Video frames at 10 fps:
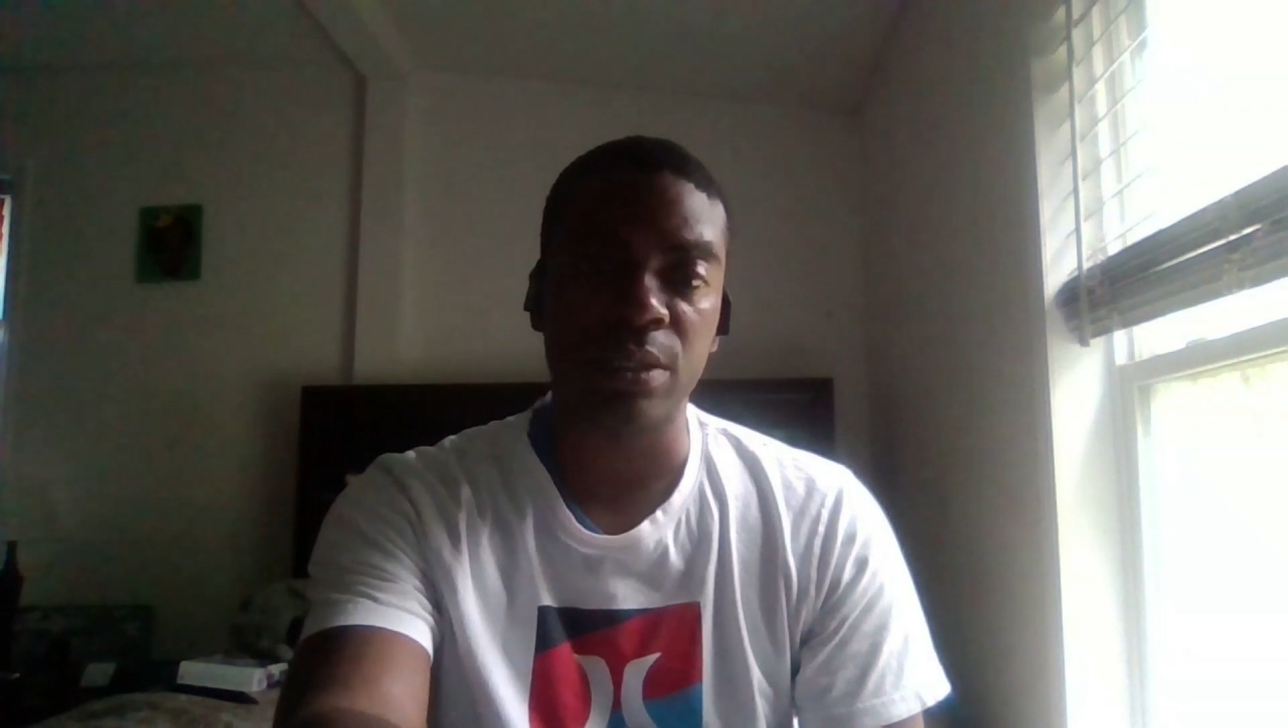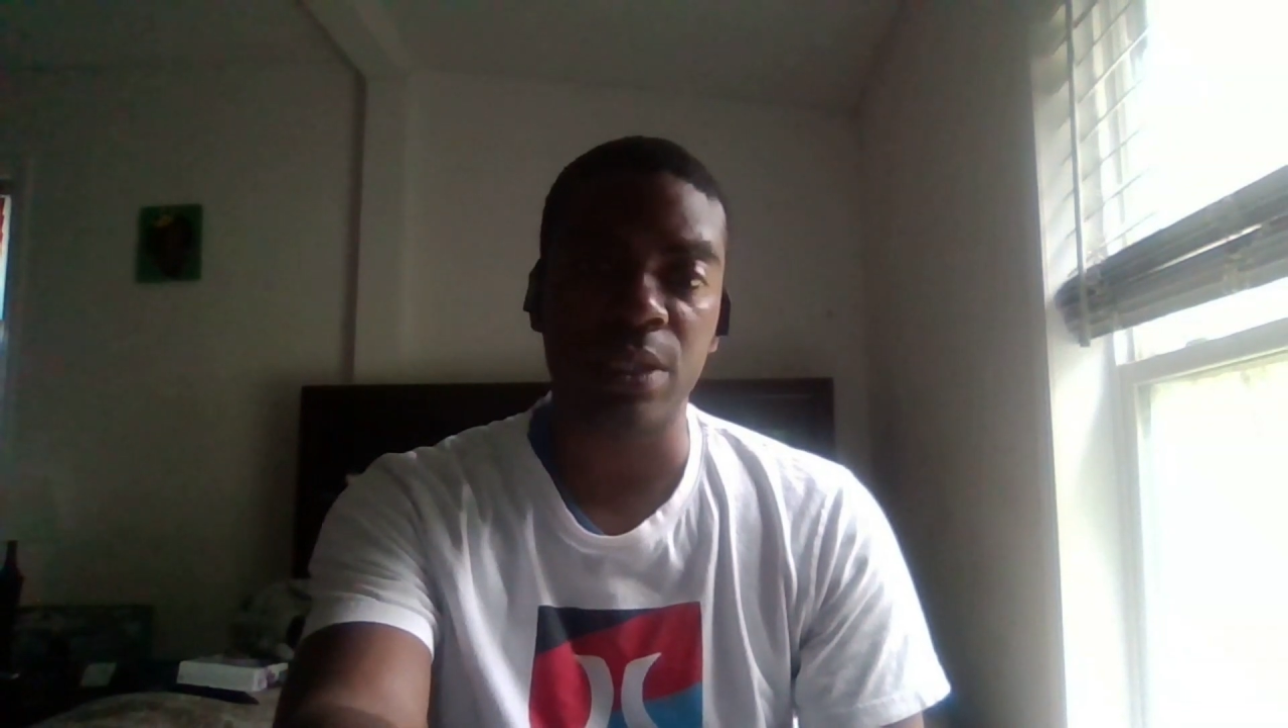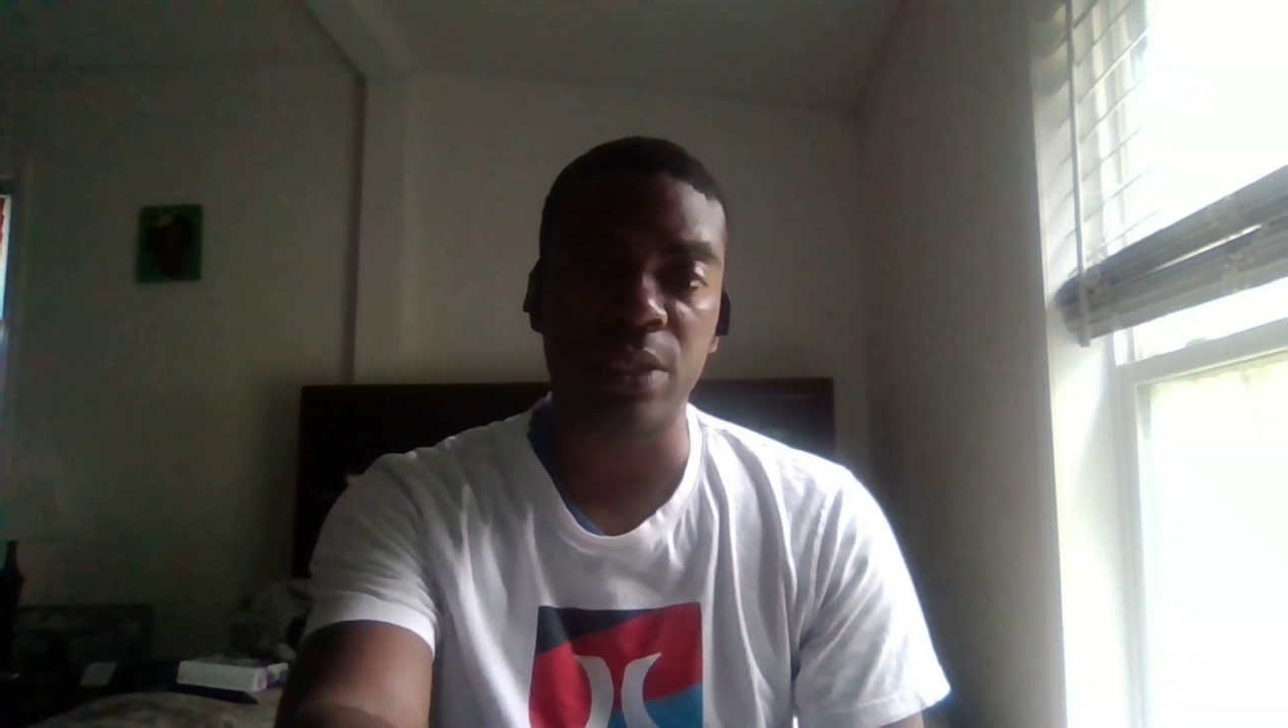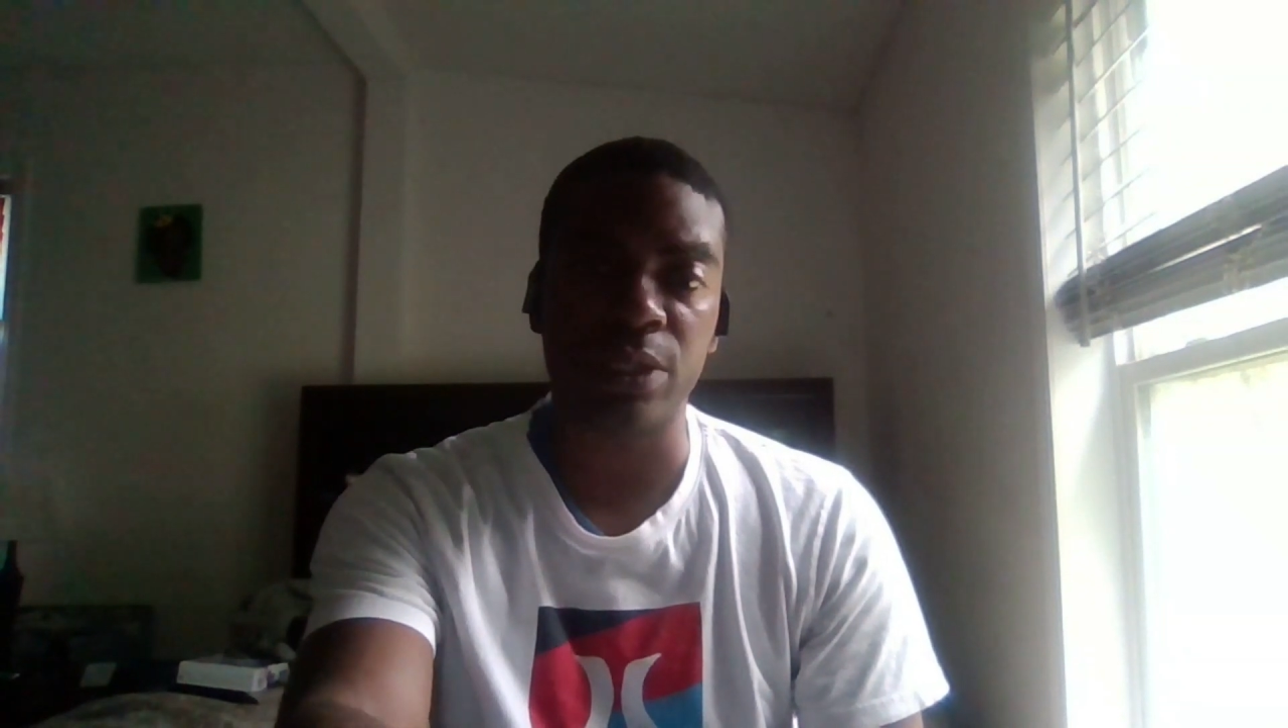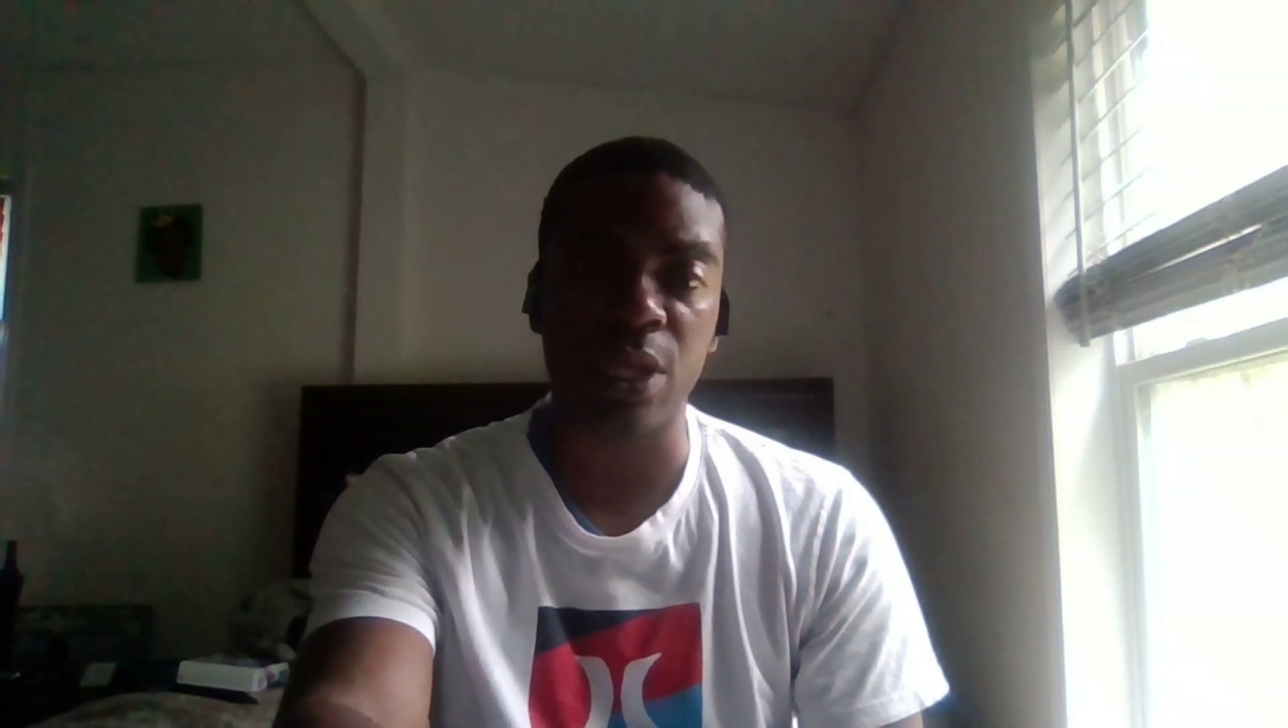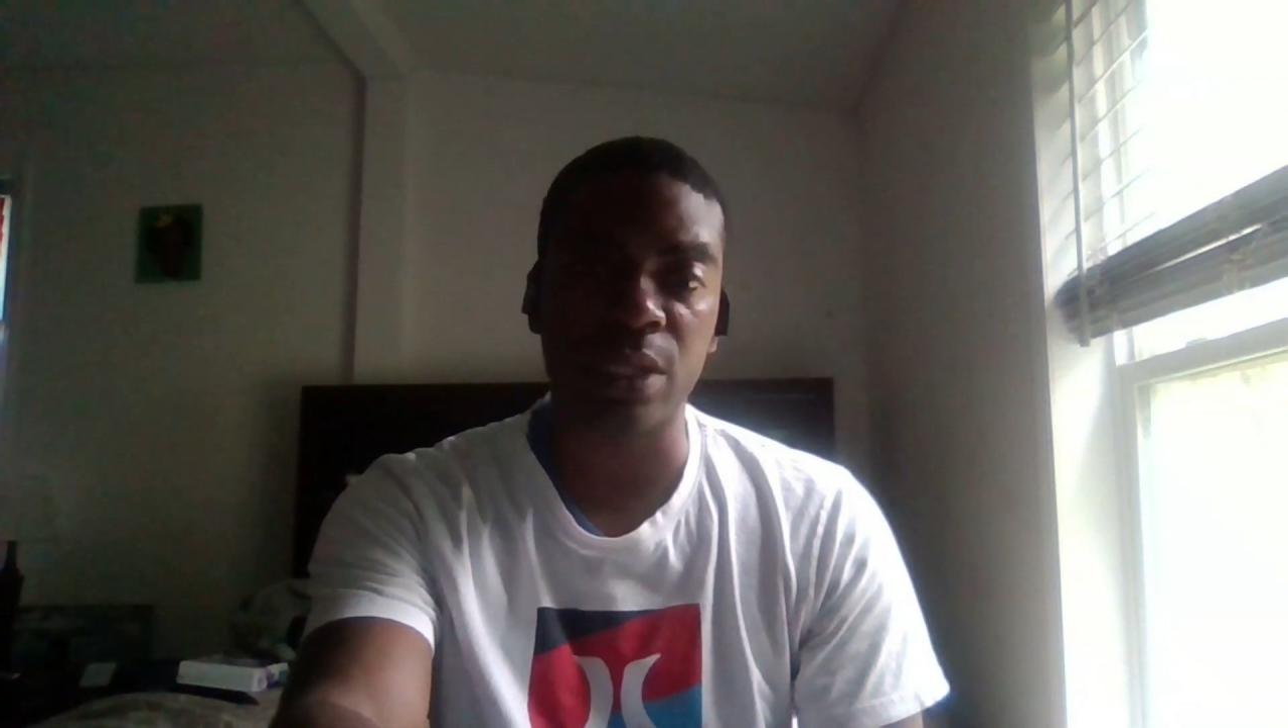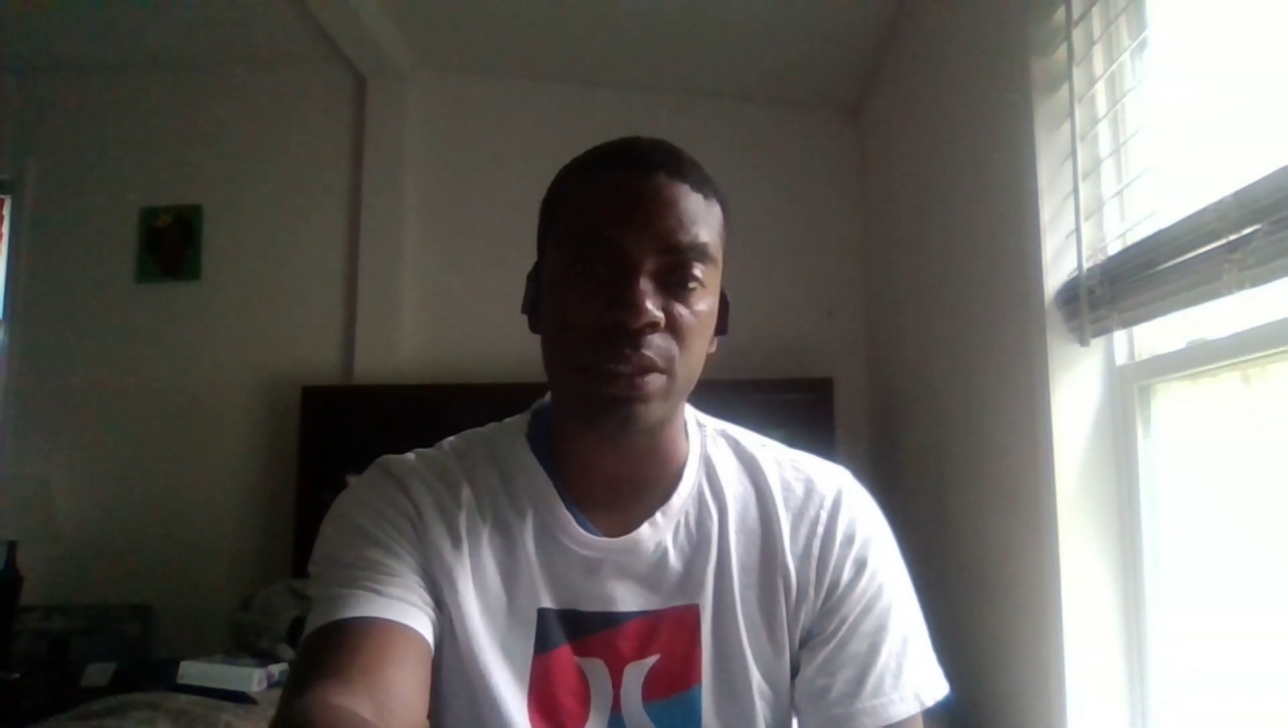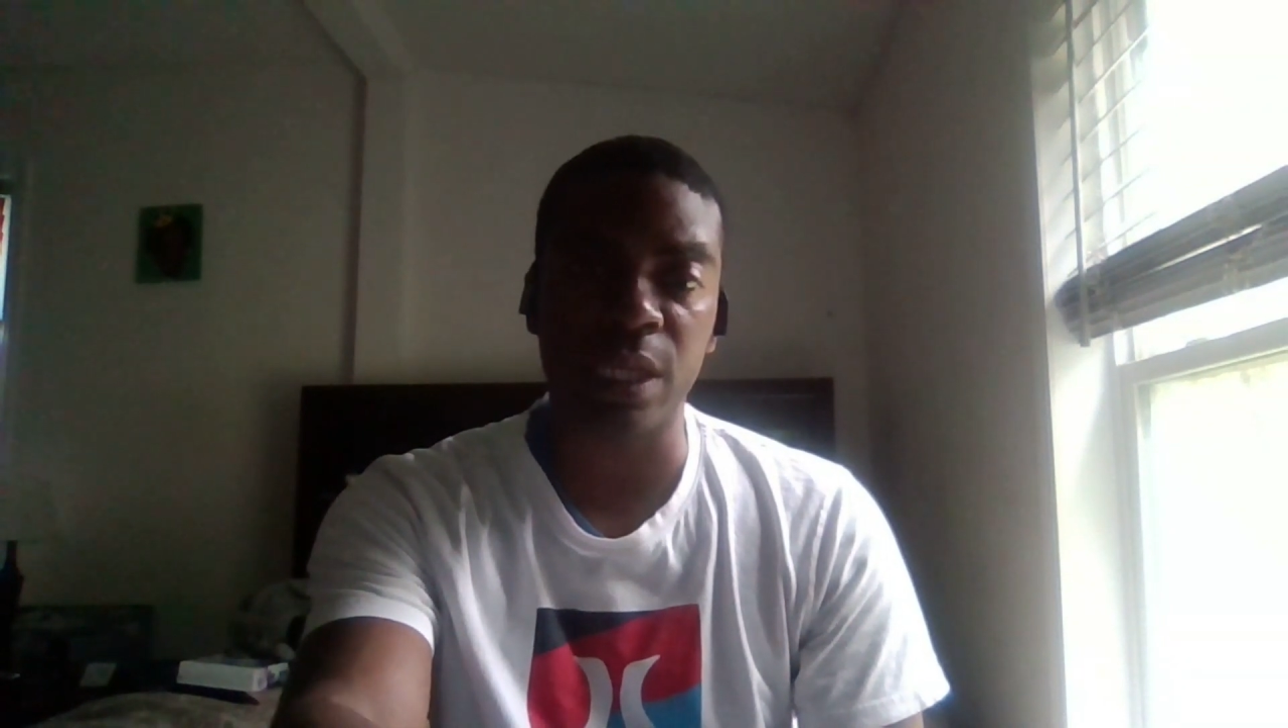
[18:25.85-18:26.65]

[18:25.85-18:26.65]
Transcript: The Los